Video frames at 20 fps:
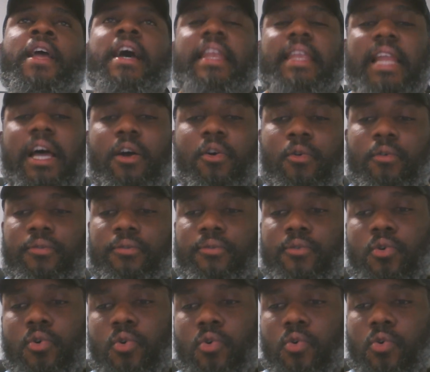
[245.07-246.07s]
Now,
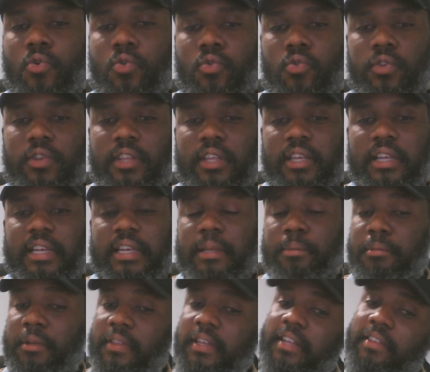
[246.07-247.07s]
for the
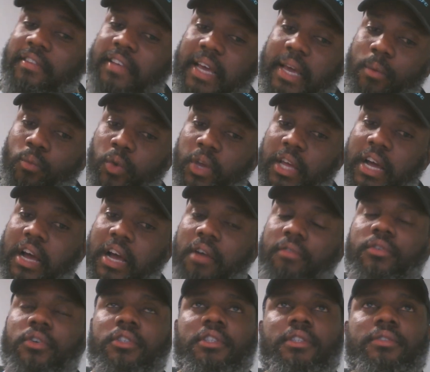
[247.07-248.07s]
limited time we have
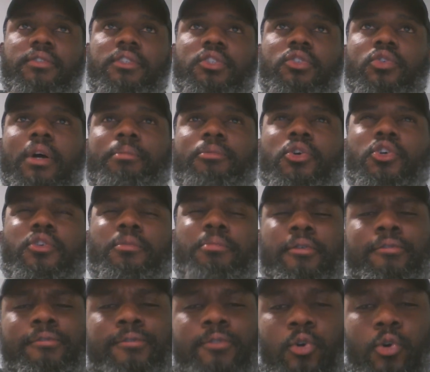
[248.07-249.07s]
on this video, I'm going to be
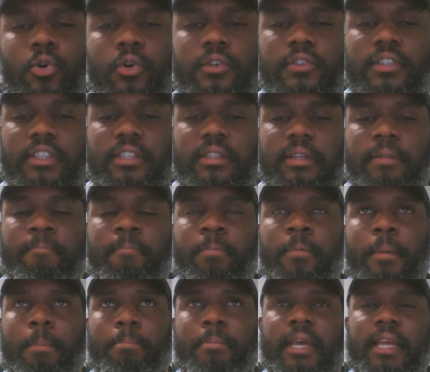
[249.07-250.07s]
focusing
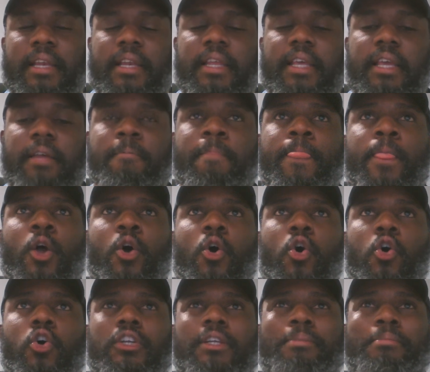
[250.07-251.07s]
mainly
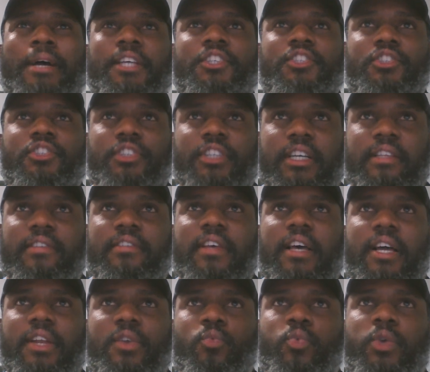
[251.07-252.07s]
on my strengths
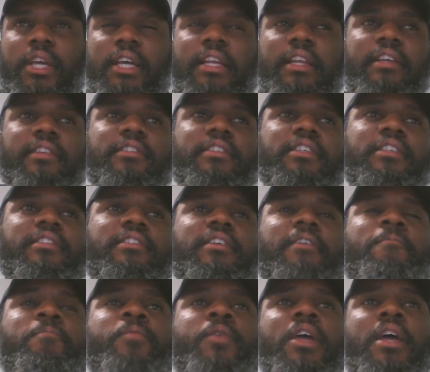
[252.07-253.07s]
and weaknesses.
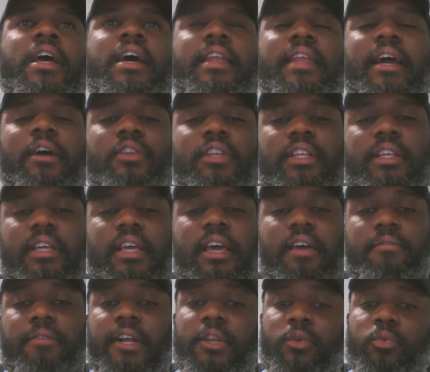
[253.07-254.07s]
Now, the
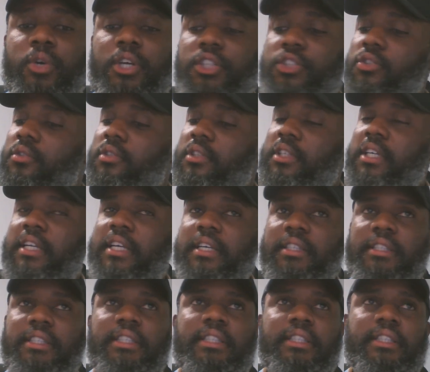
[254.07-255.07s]
evaluation that I
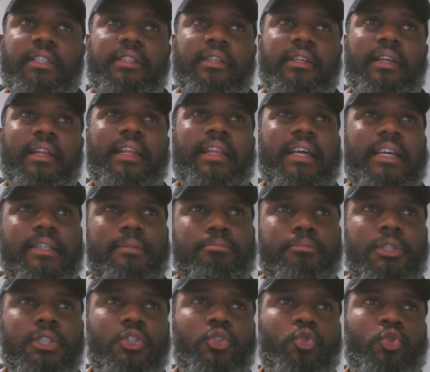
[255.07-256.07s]
did led
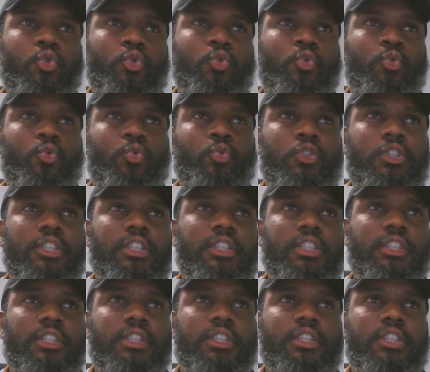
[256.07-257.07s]
me to
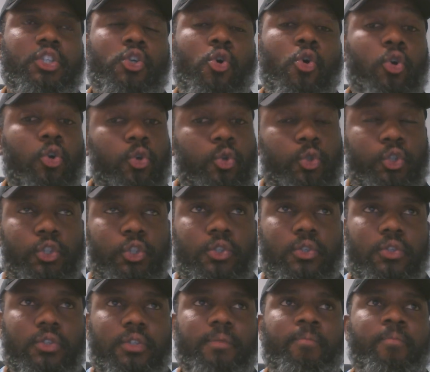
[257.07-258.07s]
the conclusion.